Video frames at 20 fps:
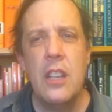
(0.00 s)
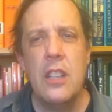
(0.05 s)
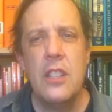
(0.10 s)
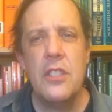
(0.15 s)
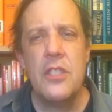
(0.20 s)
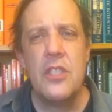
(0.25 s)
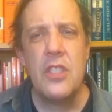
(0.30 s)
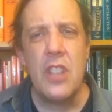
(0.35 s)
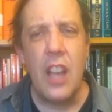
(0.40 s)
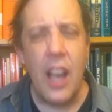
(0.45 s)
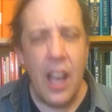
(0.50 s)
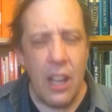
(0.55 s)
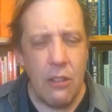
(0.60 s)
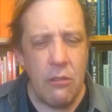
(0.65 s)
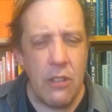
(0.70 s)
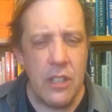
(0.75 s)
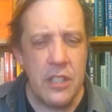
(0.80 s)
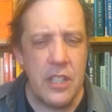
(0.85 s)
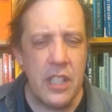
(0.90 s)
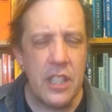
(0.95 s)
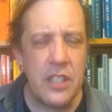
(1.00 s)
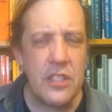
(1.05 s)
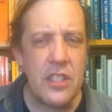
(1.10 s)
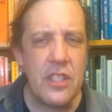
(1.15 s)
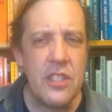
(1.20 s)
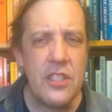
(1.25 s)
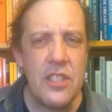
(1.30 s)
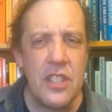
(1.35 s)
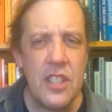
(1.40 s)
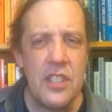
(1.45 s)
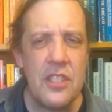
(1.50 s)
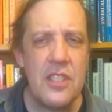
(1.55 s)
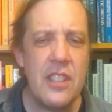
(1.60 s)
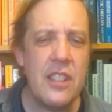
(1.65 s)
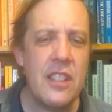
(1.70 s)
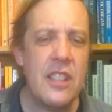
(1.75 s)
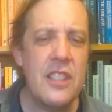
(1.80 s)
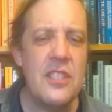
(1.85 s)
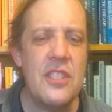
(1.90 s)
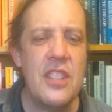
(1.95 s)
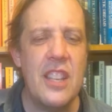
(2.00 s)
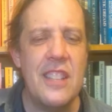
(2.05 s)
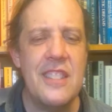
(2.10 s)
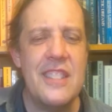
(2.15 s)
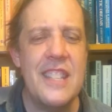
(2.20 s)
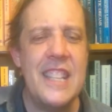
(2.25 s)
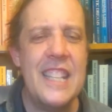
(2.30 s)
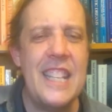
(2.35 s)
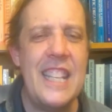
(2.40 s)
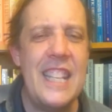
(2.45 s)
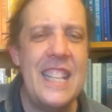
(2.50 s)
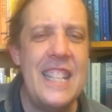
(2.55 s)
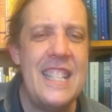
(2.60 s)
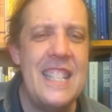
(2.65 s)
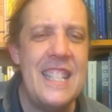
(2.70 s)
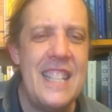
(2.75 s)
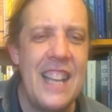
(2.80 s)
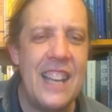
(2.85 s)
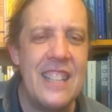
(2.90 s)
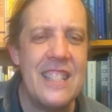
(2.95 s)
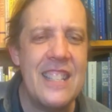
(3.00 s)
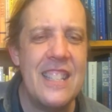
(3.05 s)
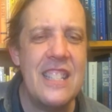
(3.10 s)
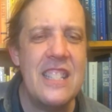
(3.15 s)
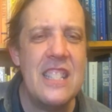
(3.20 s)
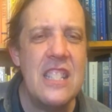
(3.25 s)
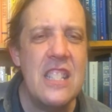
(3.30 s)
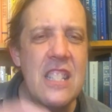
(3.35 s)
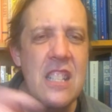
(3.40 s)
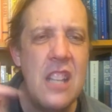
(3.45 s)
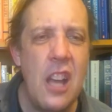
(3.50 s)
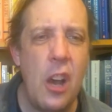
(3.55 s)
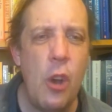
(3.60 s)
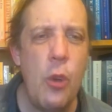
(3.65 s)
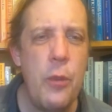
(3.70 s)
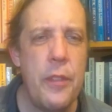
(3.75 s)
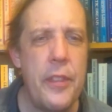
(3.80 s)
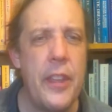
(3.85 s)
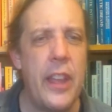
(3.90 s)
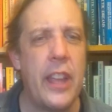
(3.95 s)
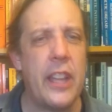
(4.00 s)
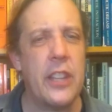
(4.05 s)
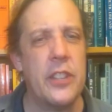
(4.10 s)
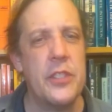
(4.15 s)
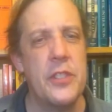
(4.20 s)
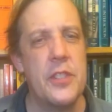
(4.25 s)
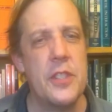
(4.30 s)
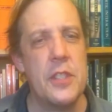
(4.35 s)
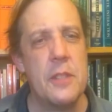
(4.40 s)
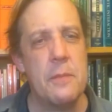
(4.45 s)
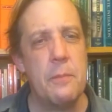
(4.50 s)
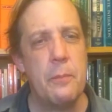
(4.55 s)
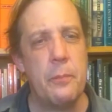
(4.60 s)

Socrates consistently says that he doesn't know things.